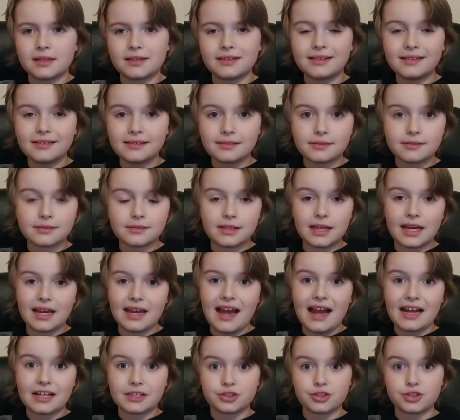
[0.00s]
Since
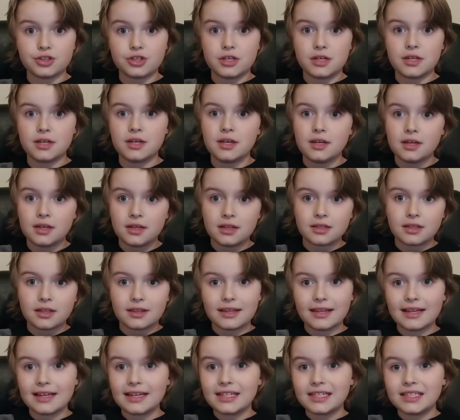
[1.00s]
they actually, the
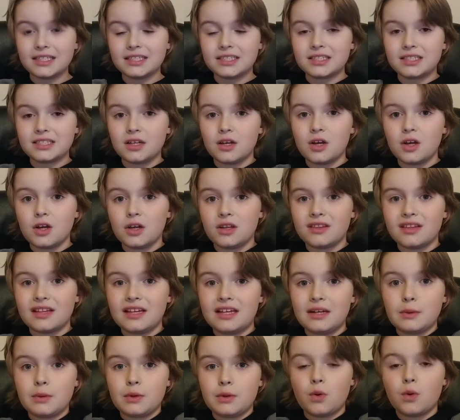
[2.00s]
thing is,
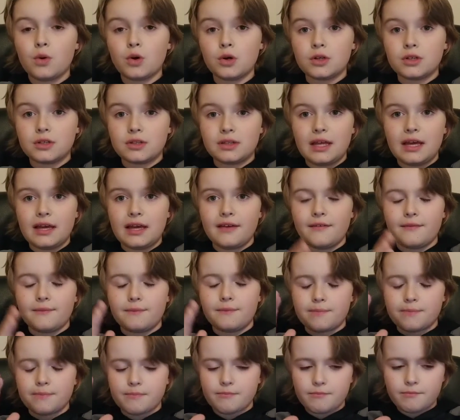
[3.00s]

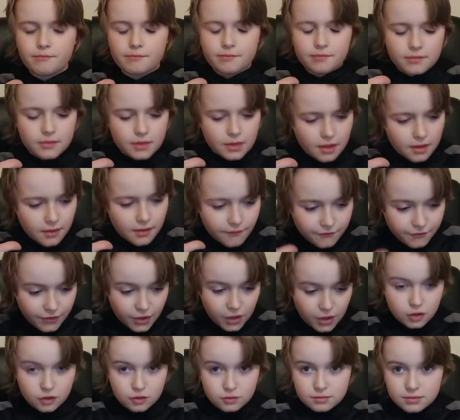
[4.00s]
they
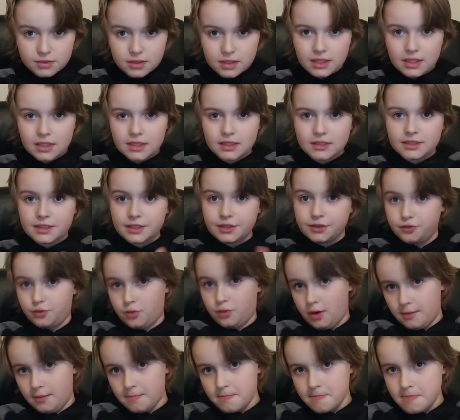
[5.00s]
filmed
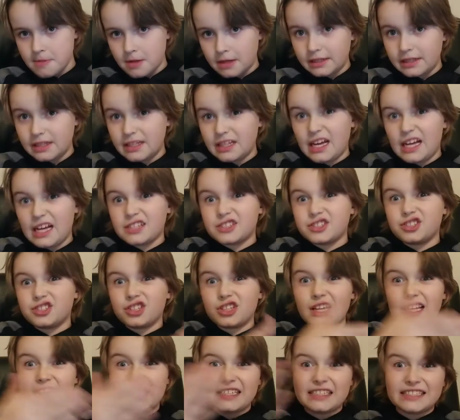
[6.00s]
season 1. And then they
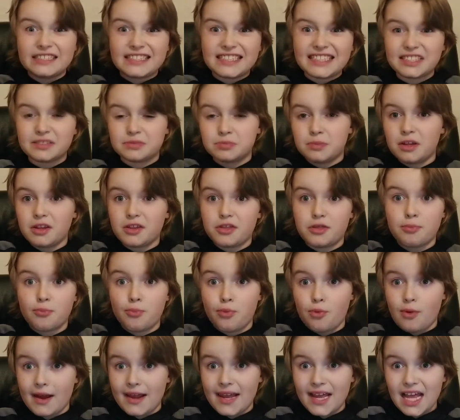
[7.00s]
actually took like a
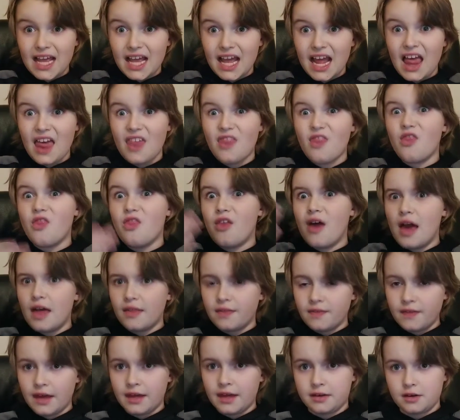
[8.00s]
6-month break, and
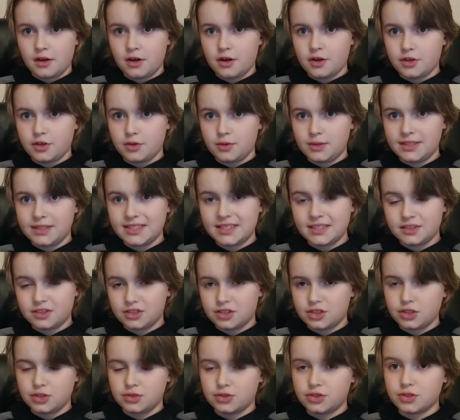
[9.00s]
then they started doing
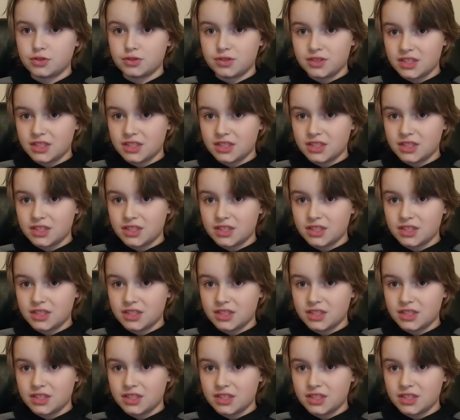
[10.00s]
season 2.